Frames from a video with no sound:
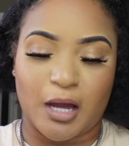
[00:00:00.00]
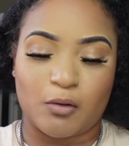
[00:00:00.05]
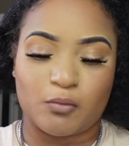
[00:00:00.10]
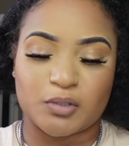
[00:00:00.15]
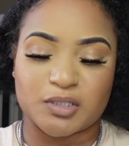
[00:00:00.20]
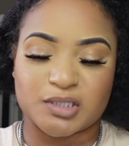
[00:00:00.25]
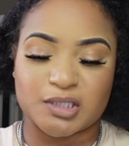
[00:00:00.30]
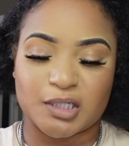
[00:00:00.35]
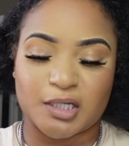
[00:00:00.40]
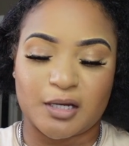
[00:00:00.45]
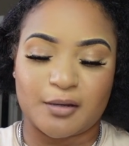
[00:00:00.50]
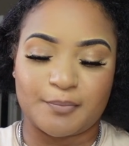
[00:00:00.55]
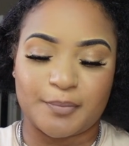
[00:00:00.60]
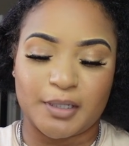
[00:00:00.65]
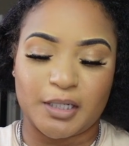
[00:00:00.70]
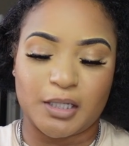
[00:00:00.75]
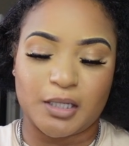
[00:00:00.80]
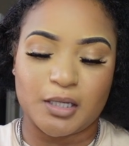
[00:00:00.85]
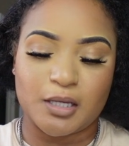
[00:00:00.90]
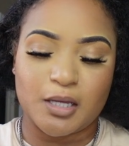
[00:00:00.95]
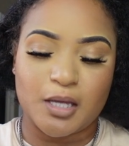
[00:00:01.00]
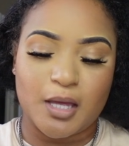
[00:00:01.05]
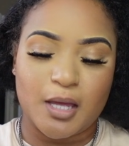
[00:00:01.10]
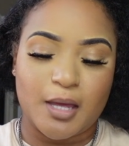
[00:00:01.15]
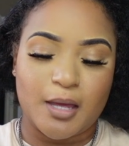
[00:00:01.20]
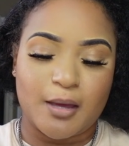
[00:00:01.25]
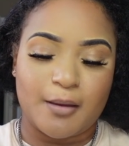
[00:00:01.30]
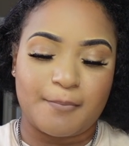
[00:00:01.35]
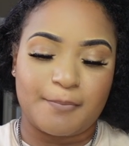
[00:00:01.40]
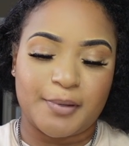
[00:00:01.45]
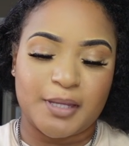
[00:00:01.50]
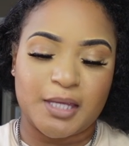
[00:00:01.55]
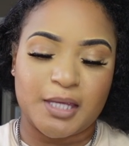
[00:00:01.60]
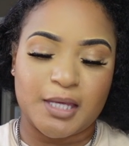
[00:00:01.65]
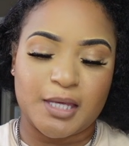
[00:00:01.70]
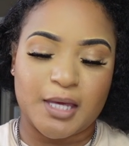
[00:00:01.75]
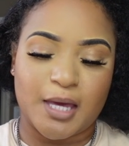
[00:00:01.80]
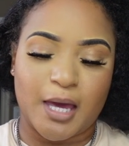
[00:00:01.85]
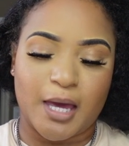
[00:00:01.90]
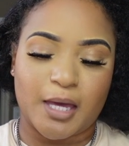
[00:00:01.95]
I was the company
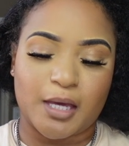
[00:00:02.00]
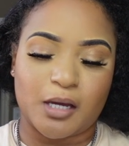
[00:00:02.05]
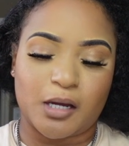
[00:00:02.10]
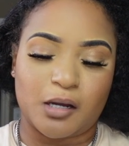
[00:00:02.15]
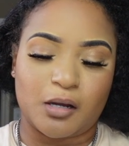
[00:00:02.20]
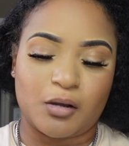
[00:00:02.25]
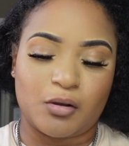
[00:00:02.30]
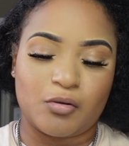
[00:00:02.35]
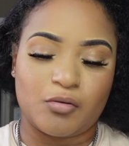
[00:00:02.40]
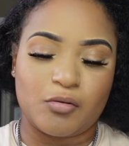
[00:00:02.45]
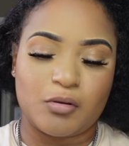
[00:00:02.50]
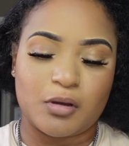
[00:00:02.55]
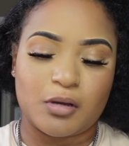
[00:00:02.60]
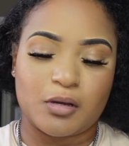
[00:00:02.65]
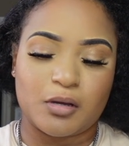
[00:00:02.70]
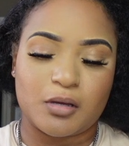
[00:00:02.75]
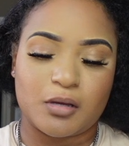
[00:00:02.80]
PAO.